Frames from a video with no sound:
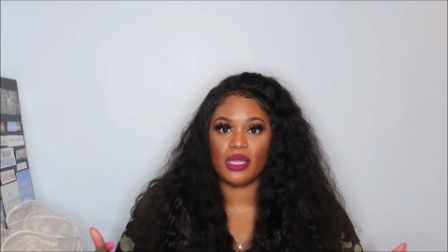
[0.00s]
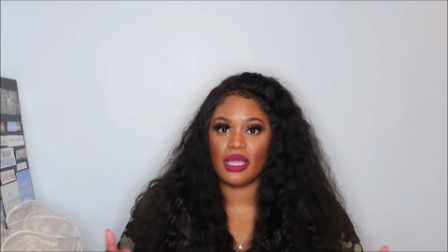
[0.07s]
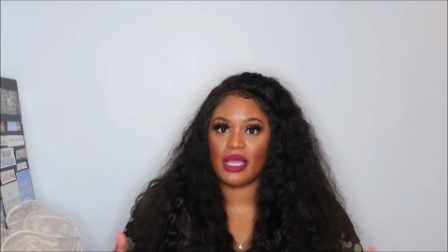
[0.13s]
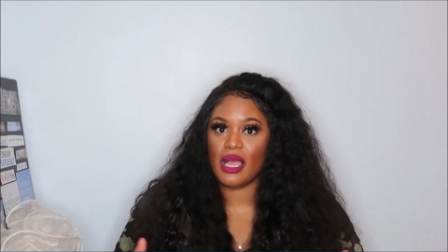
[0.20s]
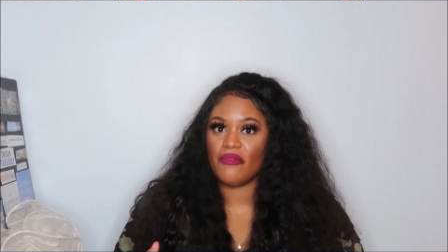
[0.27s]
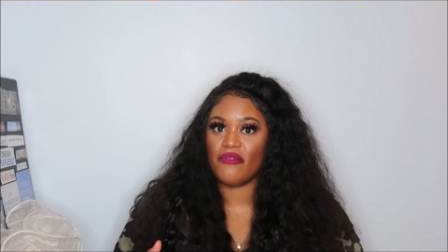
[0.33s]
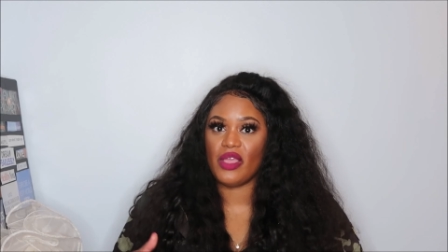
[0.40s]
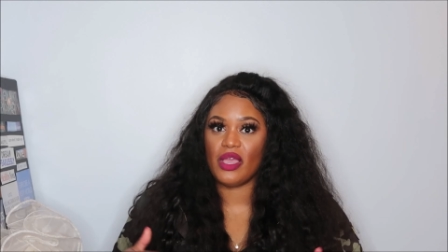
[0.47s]
Like,
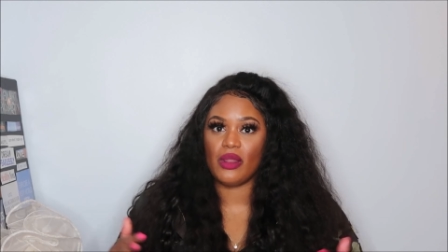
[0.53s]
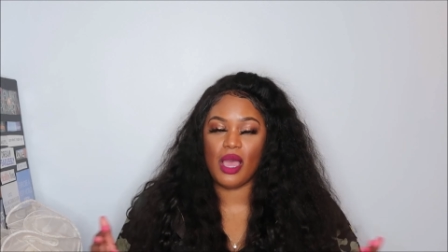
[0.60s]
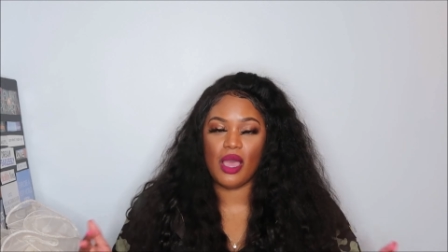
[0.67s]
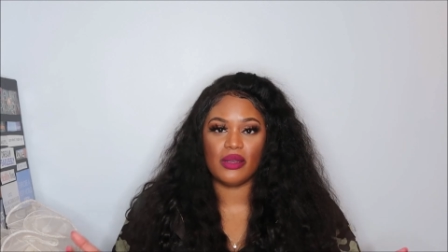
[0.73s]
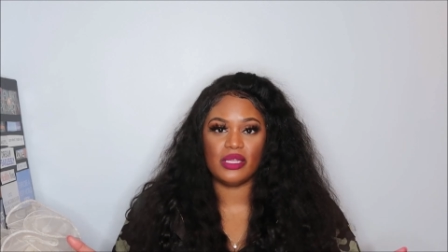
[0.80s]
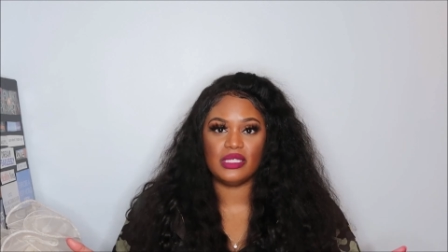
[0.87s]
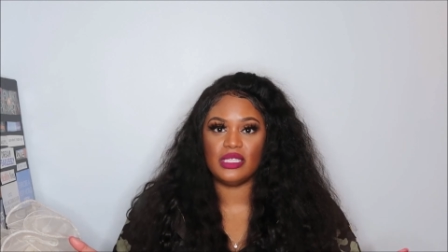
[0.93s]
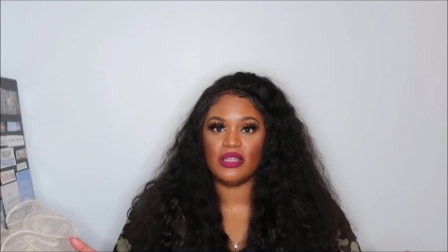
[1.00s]
I found
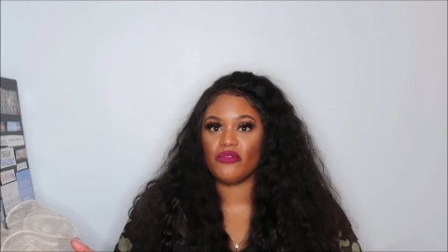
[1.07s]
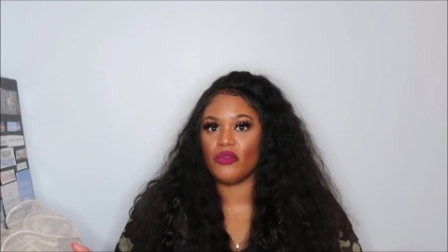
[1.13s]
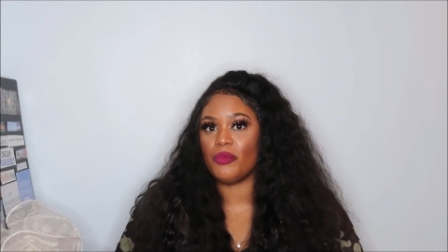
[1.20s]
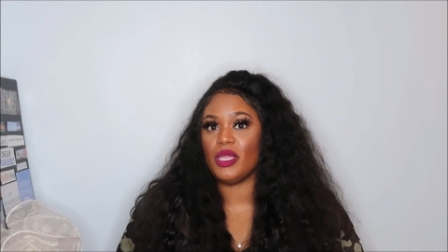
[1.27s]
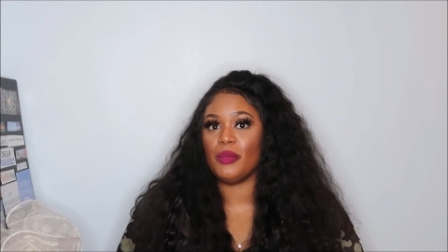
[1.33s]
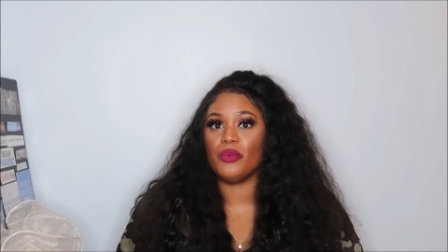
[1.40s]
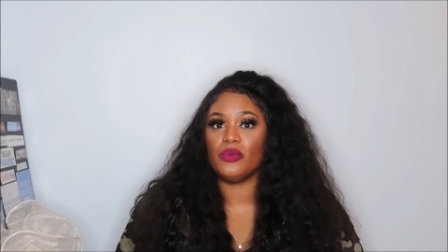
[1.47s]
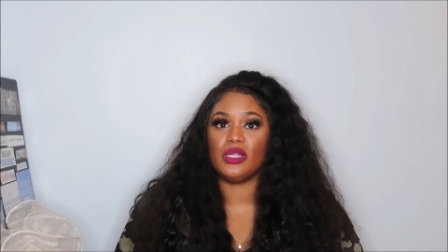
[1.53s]
all these different
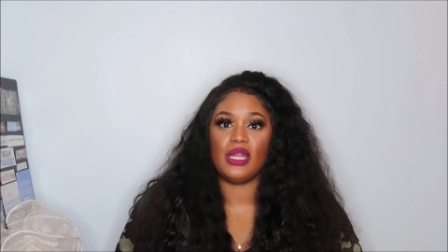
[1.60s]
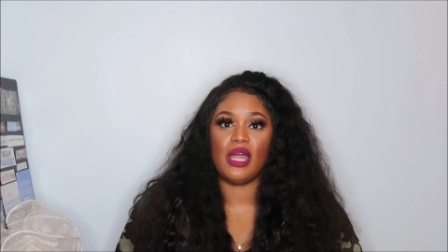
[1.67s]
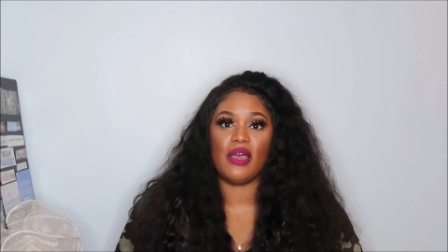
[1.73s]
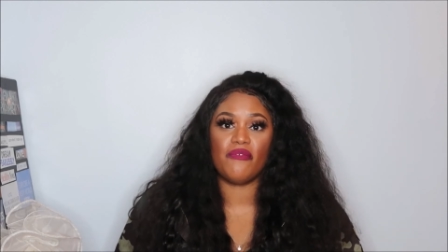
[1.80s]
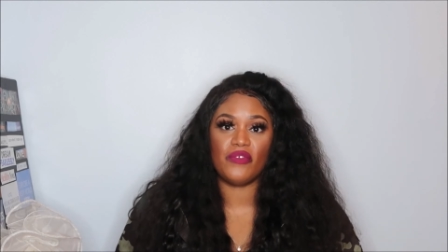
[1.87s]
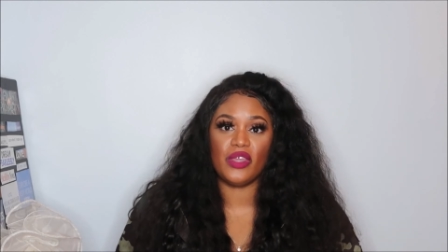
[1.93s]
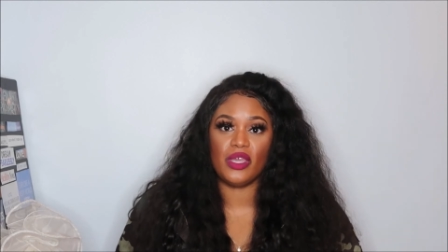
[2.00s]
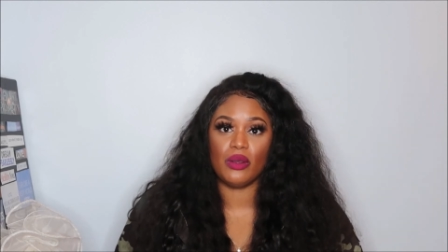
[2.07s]
people that I
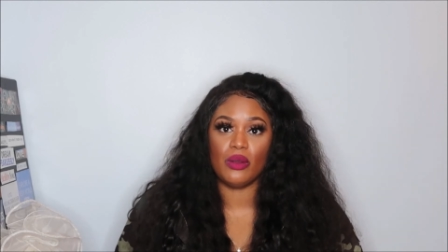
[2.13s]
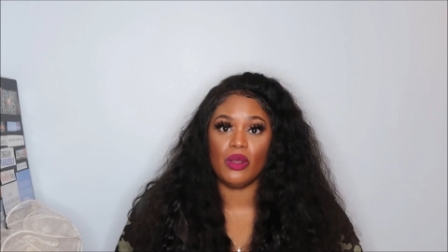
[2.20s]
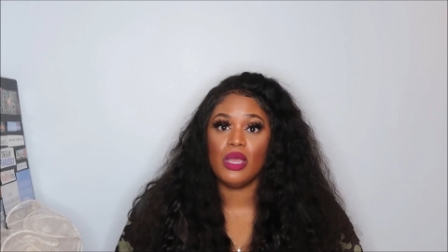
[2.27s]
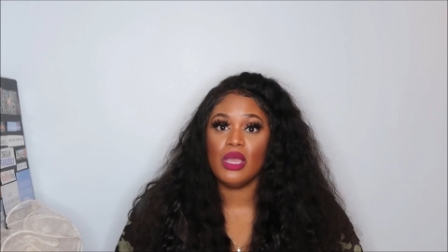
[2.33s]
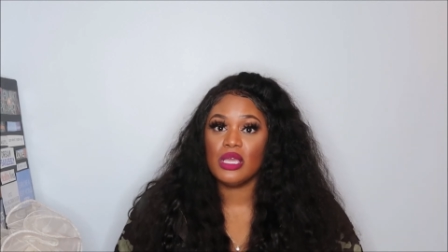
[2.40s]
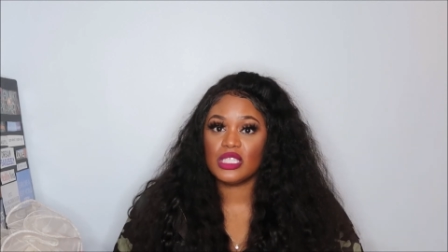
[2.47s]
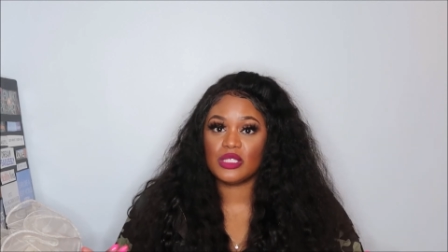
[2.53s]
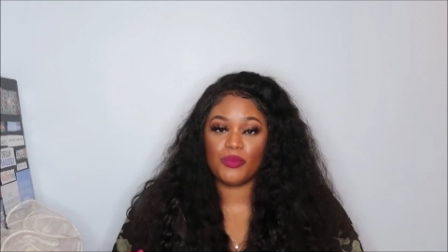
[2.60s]
felt
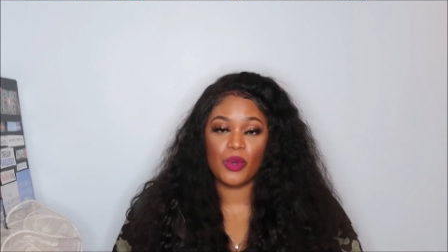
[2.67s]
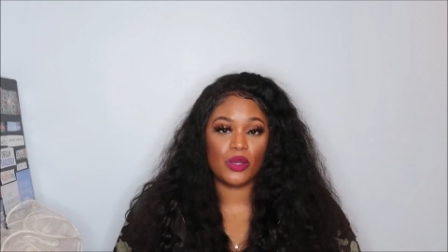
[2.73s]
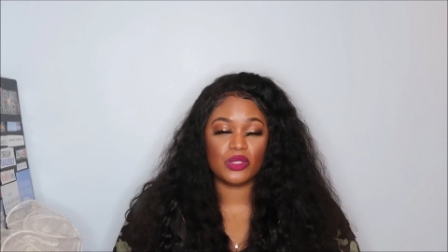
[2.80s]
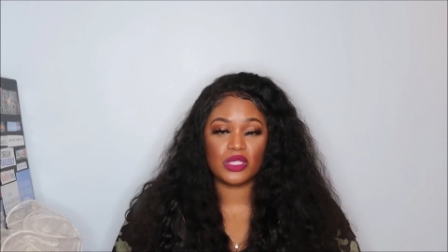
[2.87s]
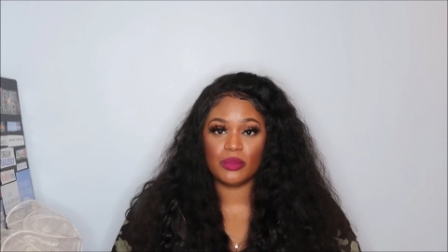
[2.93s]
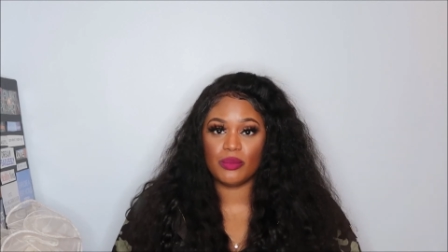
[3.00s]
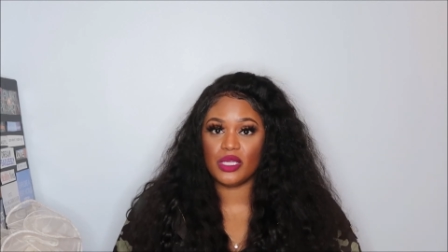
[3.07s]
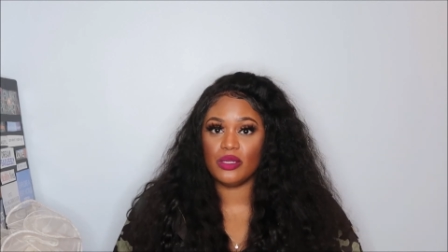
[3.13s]
spoke
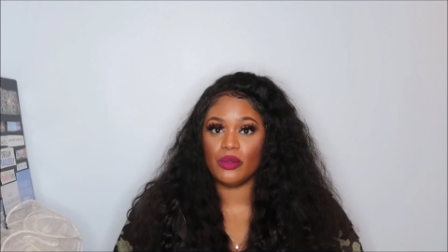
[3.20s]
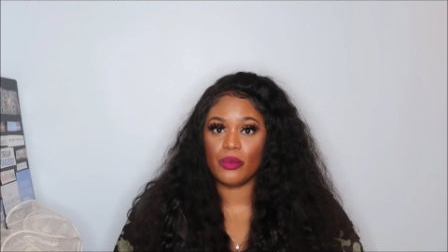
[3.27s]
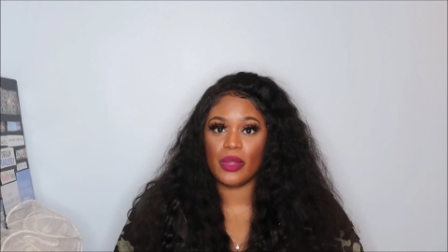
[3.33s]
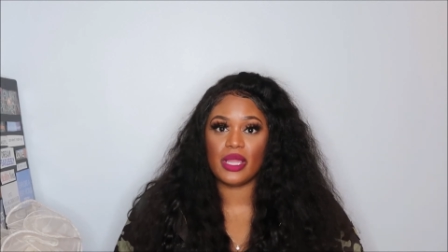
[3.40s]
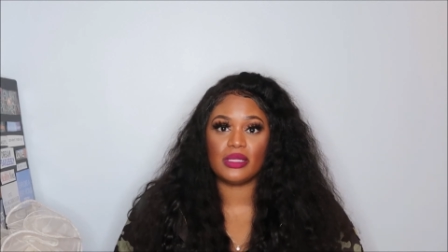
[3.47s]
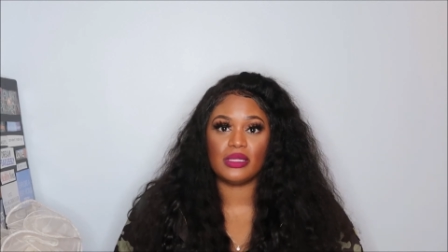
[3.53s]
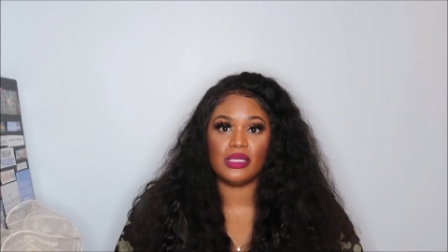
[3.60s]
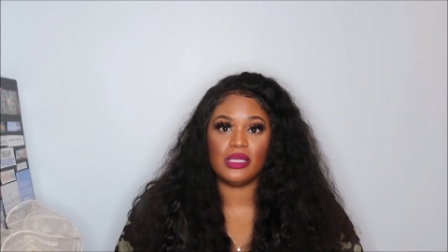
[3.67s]
to me
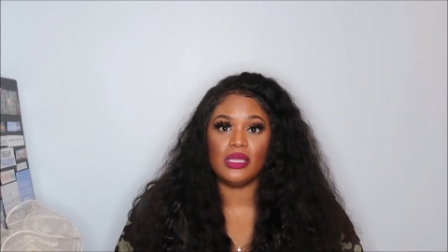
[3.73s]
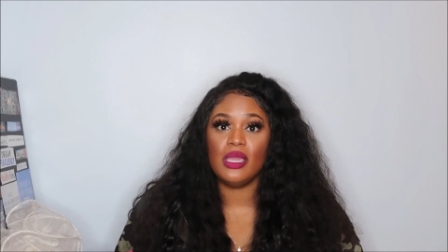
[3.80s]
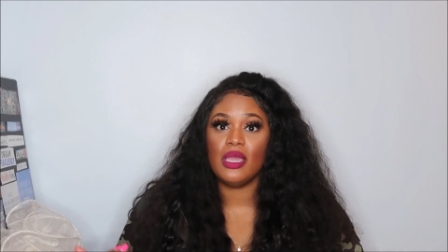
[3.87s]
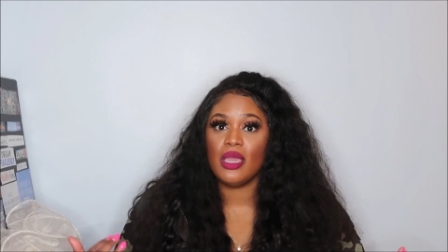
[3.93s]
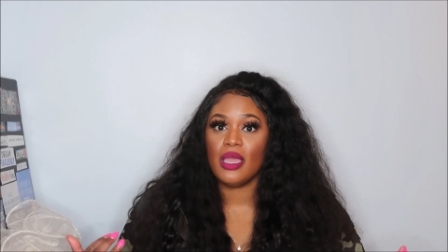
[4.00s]
directly,